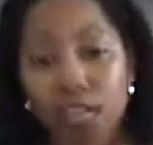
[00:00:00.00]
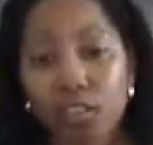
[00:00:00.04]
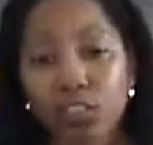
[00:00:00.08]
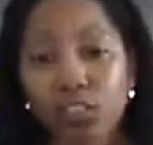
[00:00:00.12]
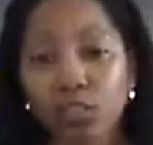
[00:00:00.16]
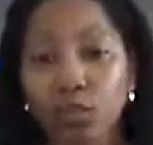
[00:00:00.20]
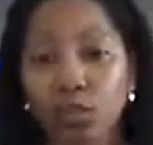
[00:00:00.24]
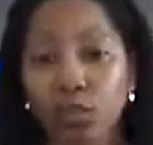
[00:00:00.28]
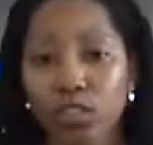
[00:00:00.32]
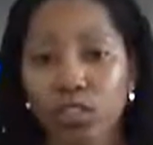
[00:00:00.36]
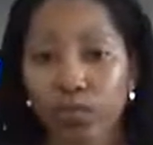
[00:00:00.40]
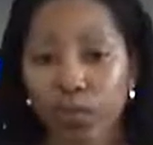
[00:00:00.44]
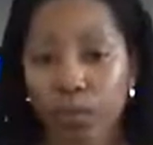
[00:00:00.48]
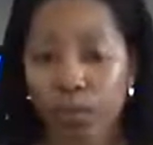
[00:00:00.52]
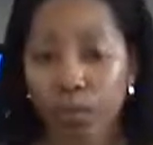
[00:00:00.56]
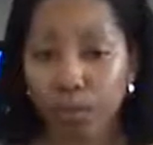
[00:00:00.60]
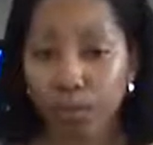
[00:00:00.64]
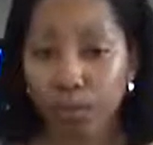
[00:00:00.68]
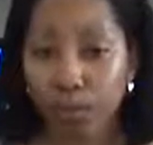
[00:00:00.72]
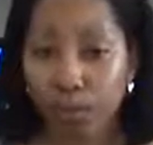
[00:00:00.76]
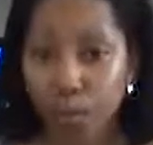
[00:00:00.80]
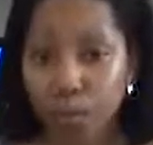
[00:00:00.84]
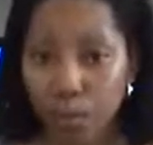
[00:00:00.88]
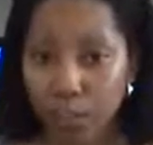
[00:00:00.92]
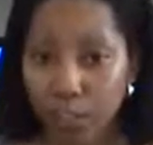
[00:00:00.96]
So it's very
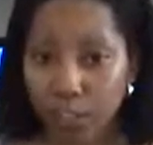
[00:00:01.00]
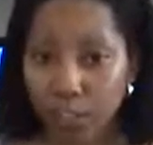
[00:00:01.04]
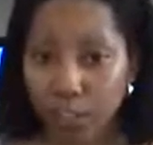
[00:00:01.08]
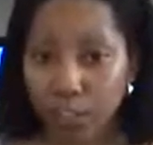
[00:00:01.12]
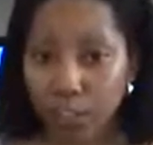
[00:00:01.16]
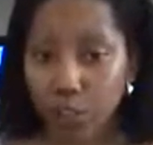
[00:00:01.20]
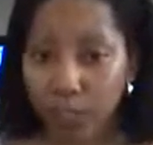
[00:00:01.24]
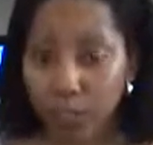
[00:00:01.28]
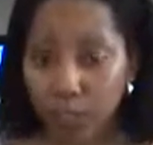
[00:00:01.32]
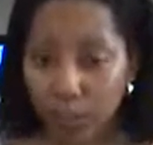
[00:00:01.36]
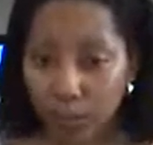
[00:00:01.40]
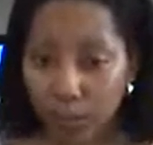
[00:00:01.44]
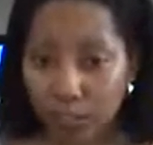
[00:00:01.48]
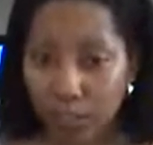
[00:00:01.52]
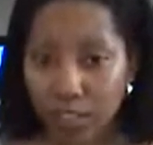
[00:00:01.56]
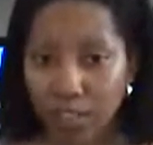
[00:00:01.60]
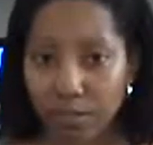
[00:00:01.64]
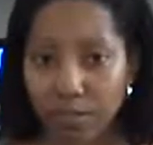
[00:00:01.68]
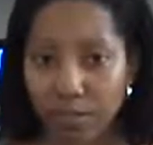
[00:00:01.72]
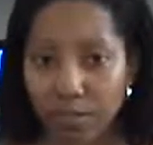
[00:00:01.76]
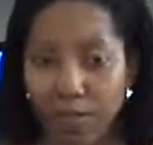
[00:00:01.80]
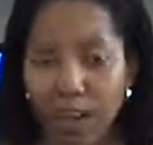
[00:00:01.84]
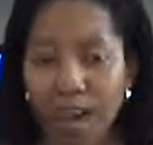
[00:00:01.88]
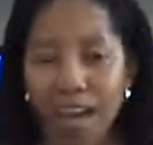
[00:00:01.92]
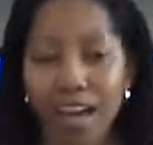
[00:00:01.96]
important that you clearly
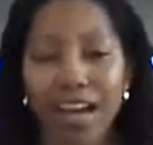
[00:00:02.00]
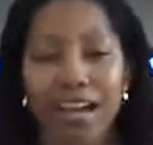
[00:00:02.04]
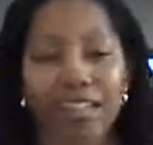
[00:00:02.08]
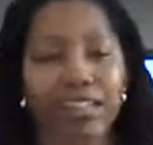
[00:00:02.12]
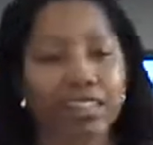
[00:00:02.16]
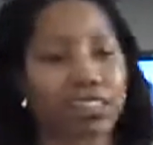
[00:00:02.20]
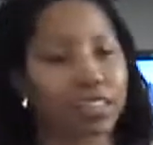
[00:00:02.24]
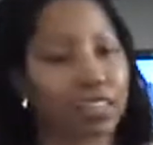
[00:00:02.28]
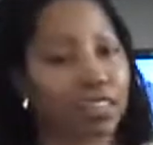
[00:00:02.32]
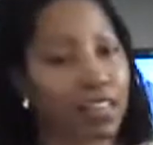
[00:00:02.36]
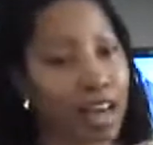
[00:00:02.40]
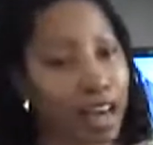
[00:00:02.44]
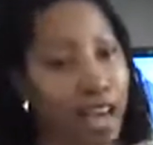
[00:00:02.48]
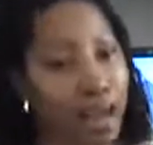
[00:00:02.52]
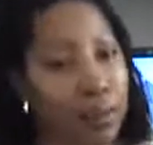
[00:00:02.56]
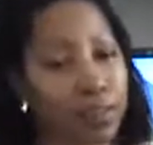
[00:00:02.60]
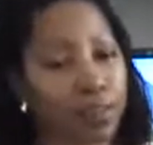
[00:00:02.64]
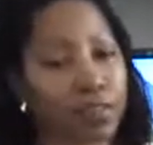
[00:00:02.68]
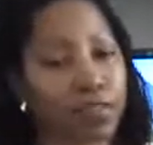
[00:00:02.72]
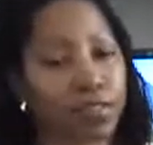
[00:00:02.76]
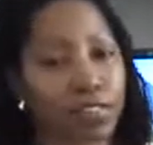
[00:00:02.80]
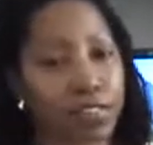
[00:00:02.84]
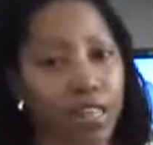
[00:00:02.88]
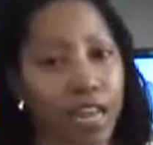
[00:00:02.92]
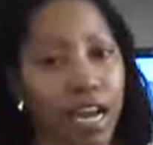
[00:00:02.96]
define the type
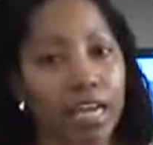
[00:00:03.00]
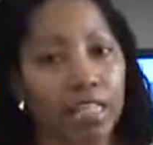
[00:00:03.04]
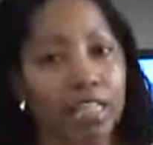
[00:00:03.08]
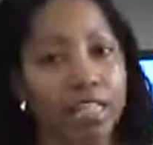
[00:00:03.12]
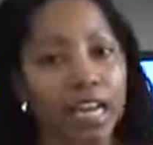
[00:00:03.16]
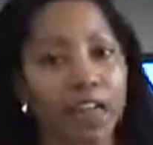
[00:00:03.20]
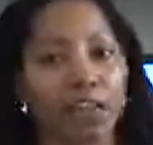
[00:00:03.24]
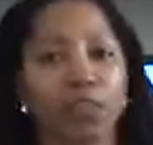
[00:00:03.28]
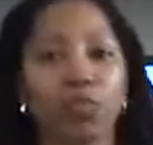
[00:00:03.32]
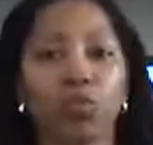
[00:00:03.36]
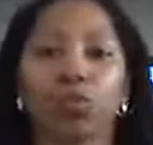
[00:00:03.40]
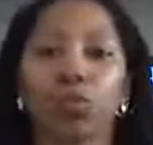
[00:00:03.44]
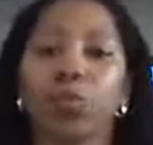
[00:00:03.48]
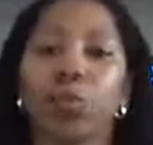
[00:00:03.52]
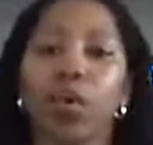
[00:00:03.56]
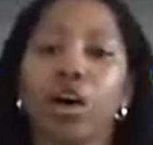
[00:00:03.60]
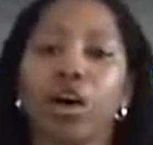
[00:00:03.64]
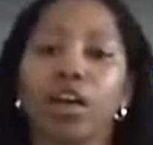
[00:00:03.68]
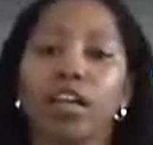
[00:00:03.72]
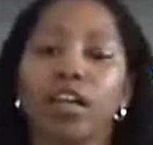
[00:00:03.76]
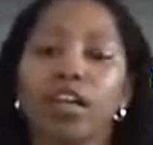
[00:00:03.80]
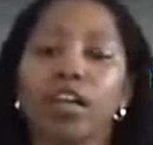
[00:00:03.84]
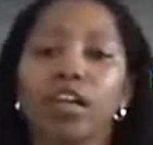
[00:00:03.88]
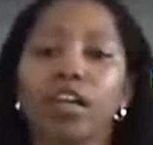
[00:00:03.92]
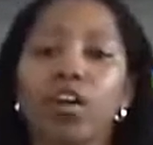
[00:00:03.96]
of site that you
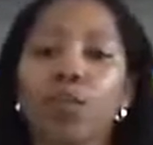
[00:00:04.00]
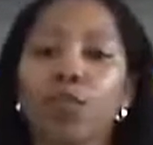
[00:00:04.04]
want.